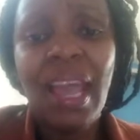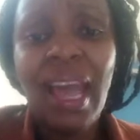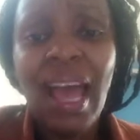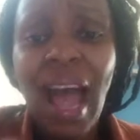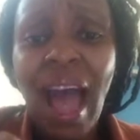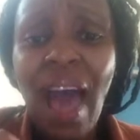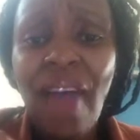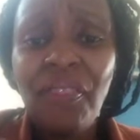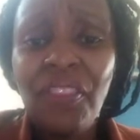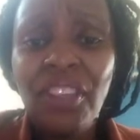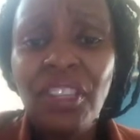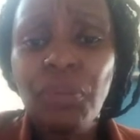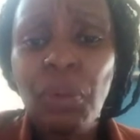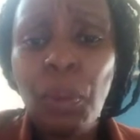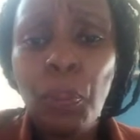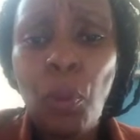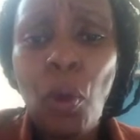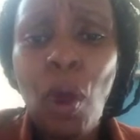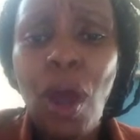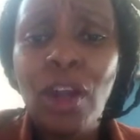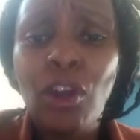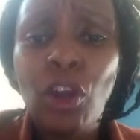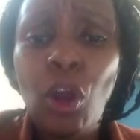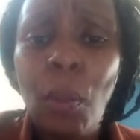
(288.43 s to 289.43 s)
And these people
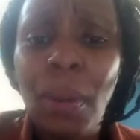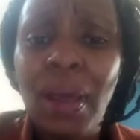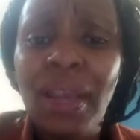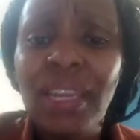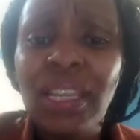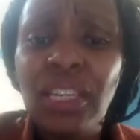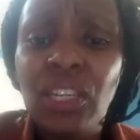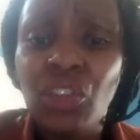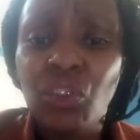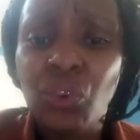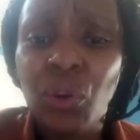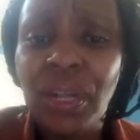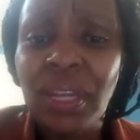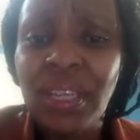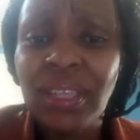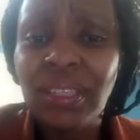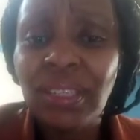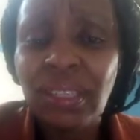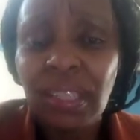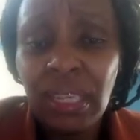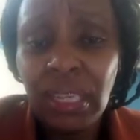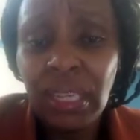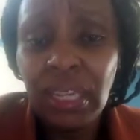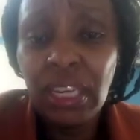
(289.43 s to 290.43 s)
are normally
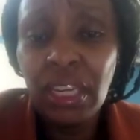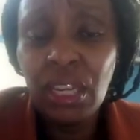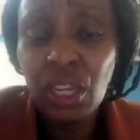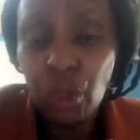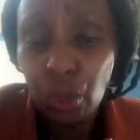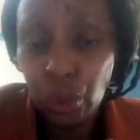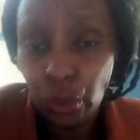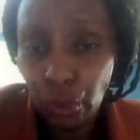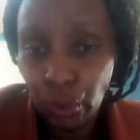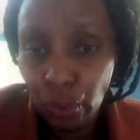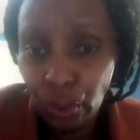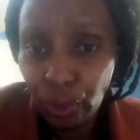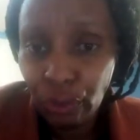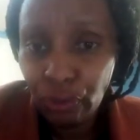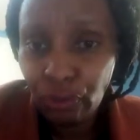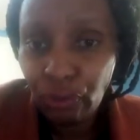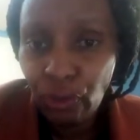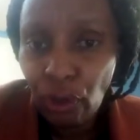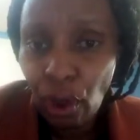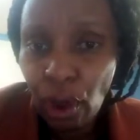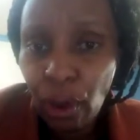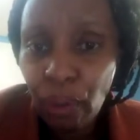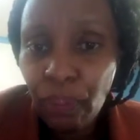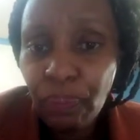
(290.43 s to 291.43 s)
dressed in
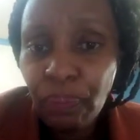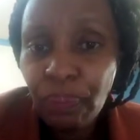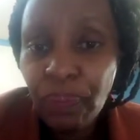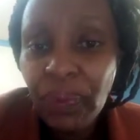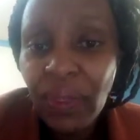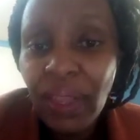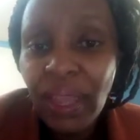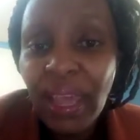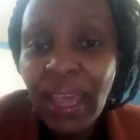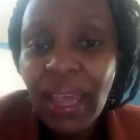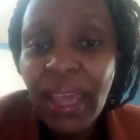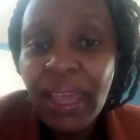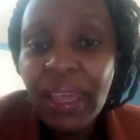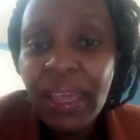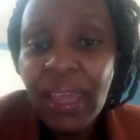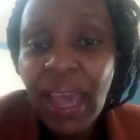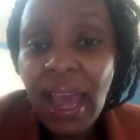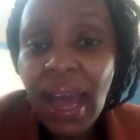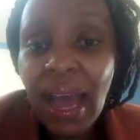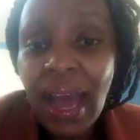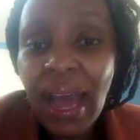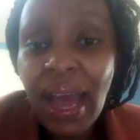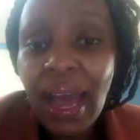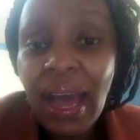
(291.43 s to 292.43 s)
uniform,
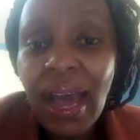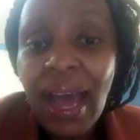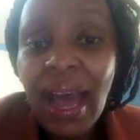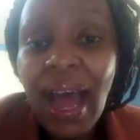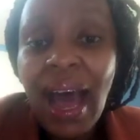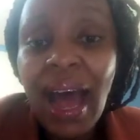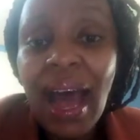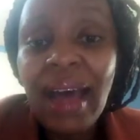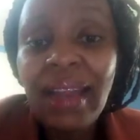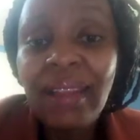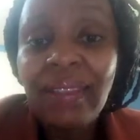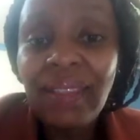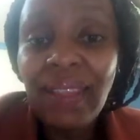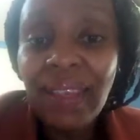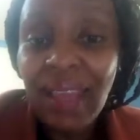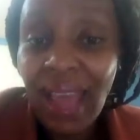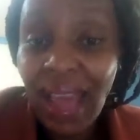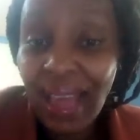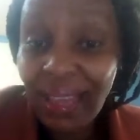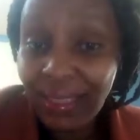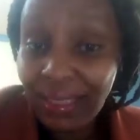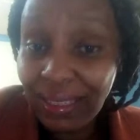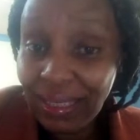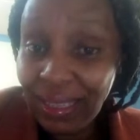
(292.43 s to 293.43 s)
yeah, and they
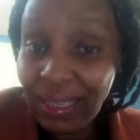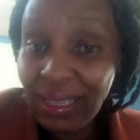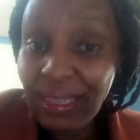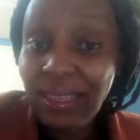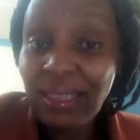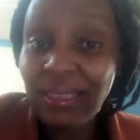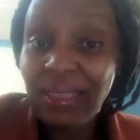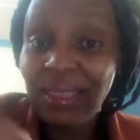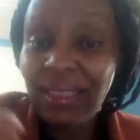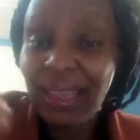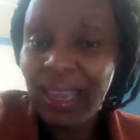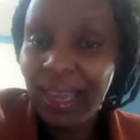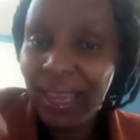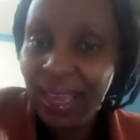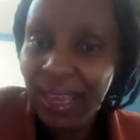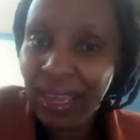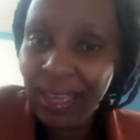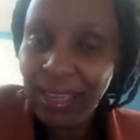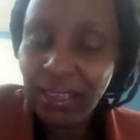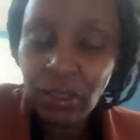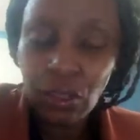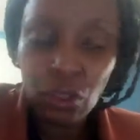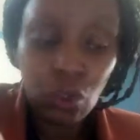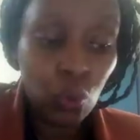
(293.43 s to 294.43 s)
assist the
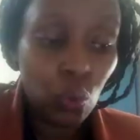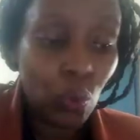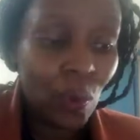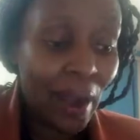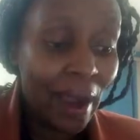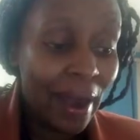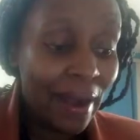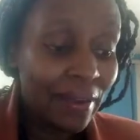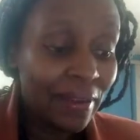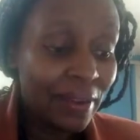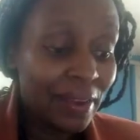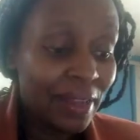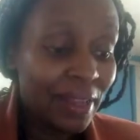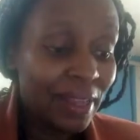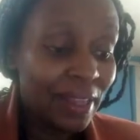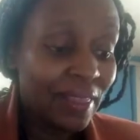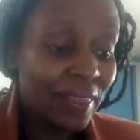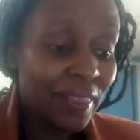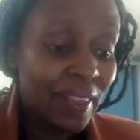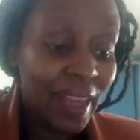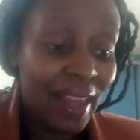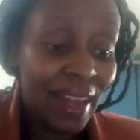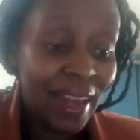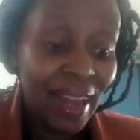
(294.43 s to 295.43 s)
guests to carry
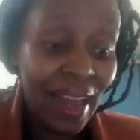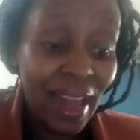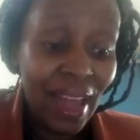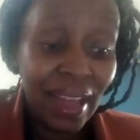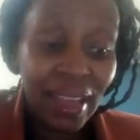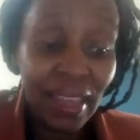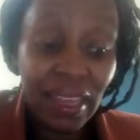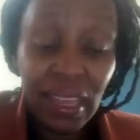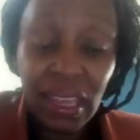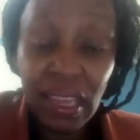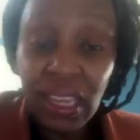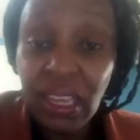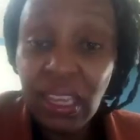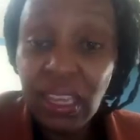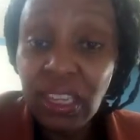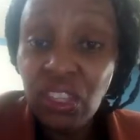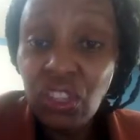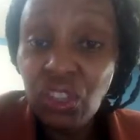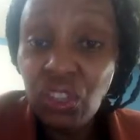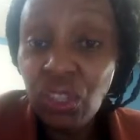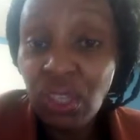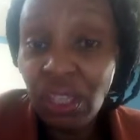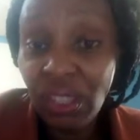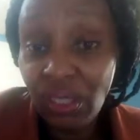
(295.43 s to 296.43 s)
their
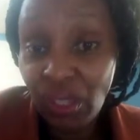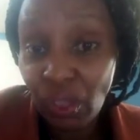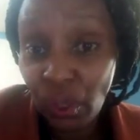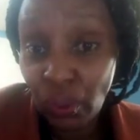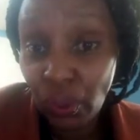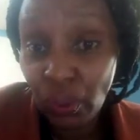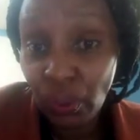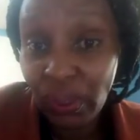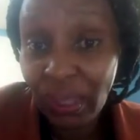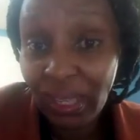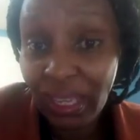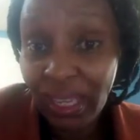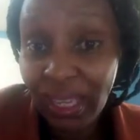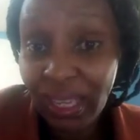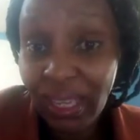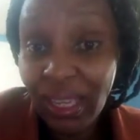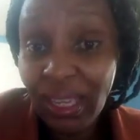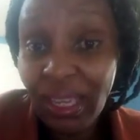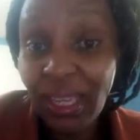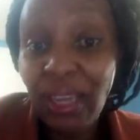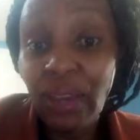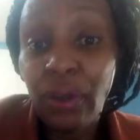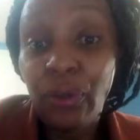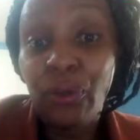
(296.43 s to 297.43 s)
luggage into the
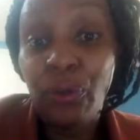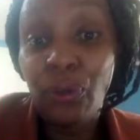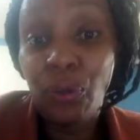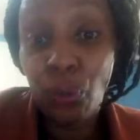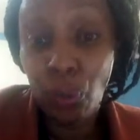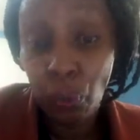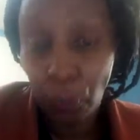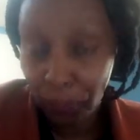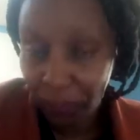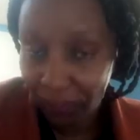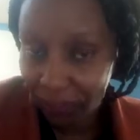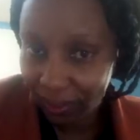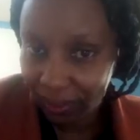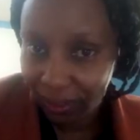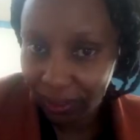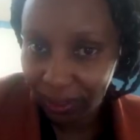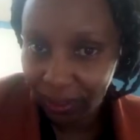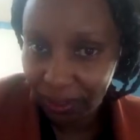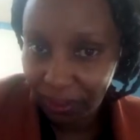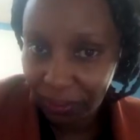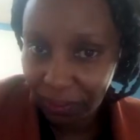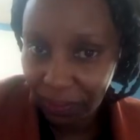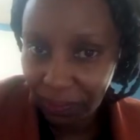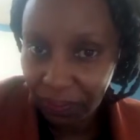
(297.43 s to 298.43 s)

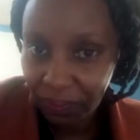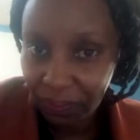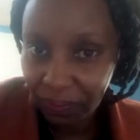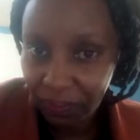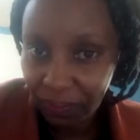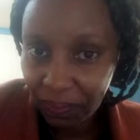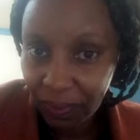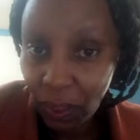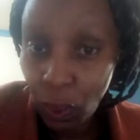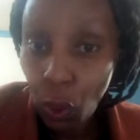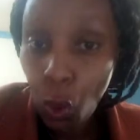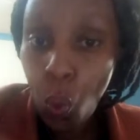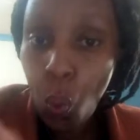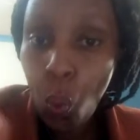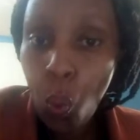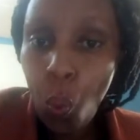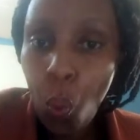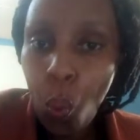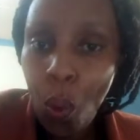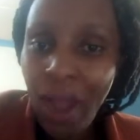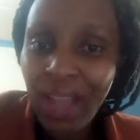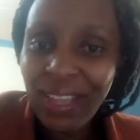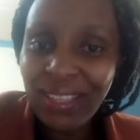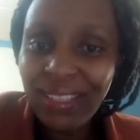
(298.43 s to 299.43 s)
rooms.
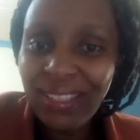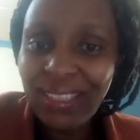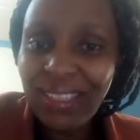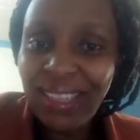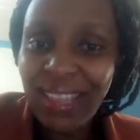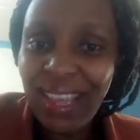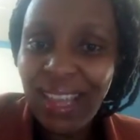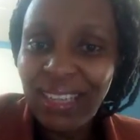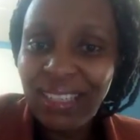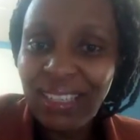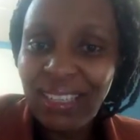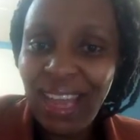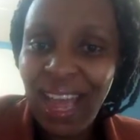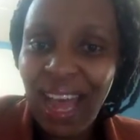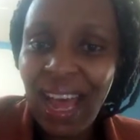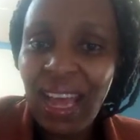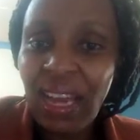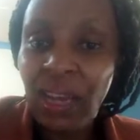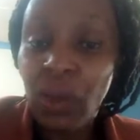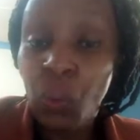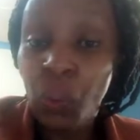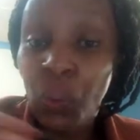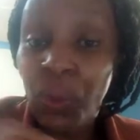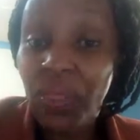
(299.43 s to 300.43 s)
once they're
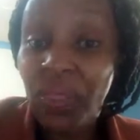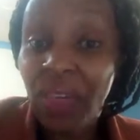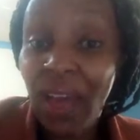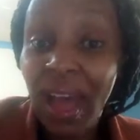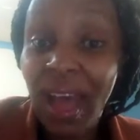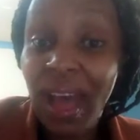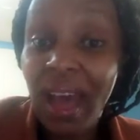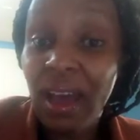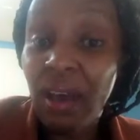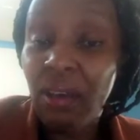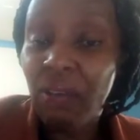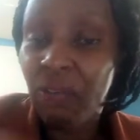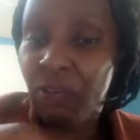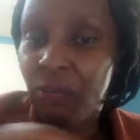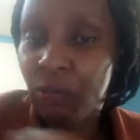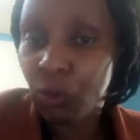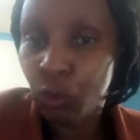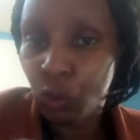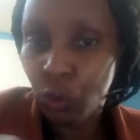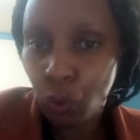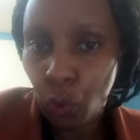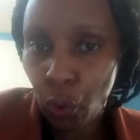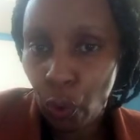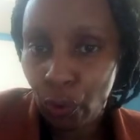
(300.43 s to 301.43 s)
done with our
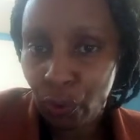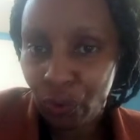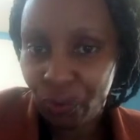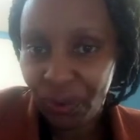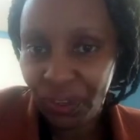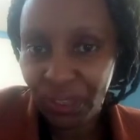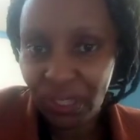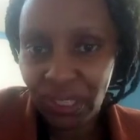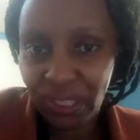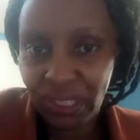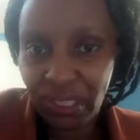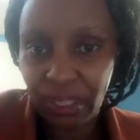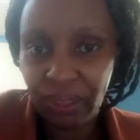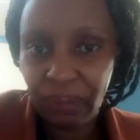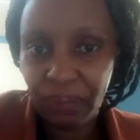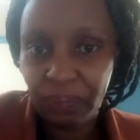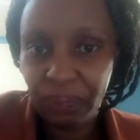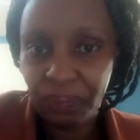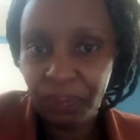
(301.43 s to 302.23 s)
front office.